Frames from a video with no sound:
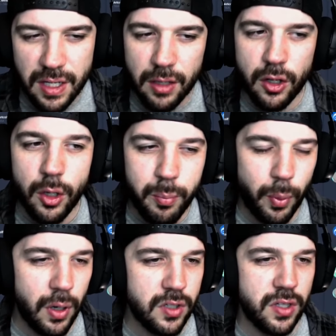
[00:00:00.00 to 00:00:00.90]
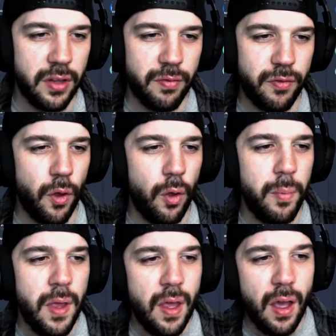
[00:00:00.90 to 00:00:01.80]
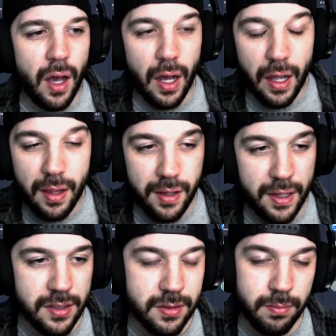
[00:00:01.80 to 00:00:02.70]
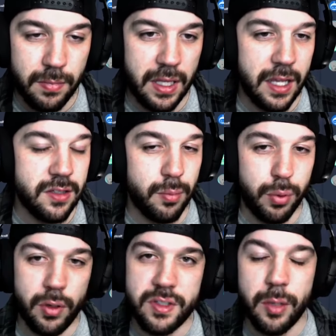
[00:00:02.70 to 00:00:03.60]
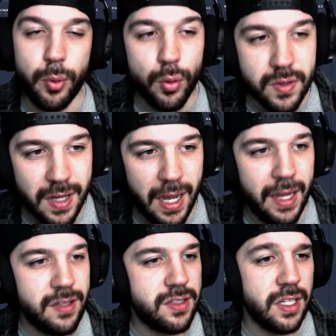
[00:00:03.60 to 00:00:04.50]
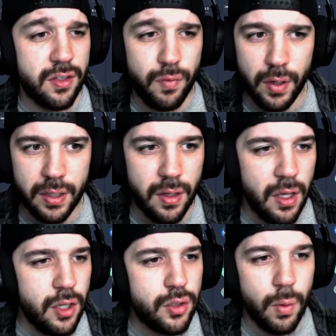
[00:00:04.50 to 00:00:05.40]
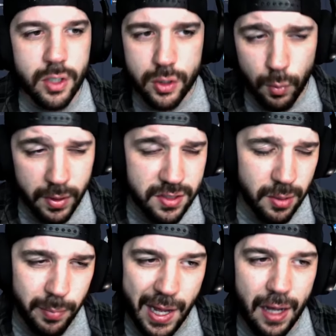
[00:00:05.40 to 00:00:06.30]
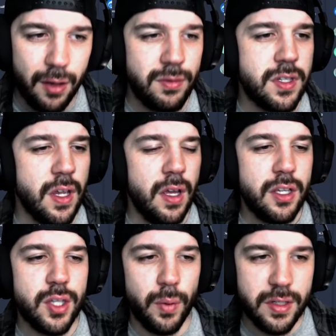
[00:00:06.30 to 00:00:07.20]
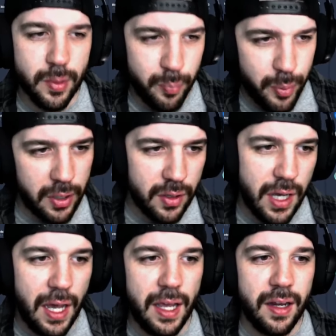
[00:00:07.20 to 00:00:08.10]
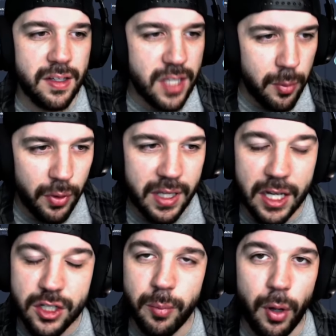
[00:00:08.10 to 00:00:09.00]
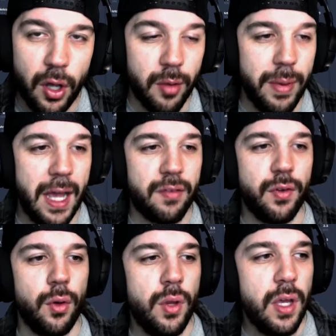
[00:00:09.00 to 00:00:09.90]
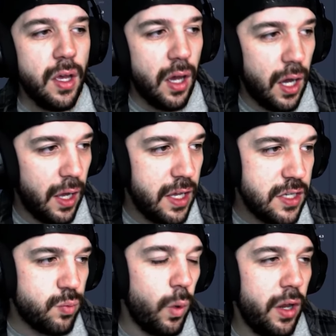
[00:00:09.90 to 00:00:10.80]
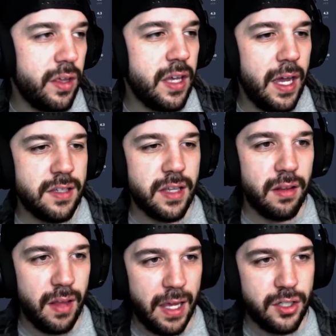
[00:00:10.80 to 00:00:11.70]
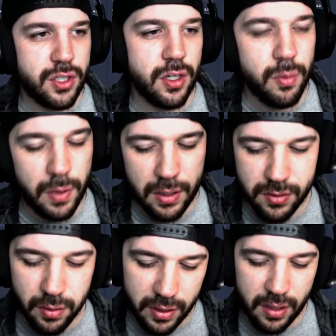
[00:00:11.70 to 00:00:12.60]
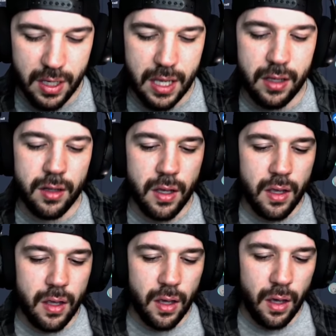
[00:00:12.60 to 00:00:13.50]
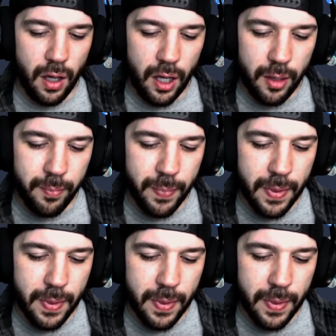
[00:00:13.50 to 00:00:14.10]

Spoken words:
good burst on film. He has the prototypical size, 6 foot, 220 some pounds. So he's a bigger guy and he's able to catch the ball in the backfield. He's one of the guys that last year when I was looking at it, when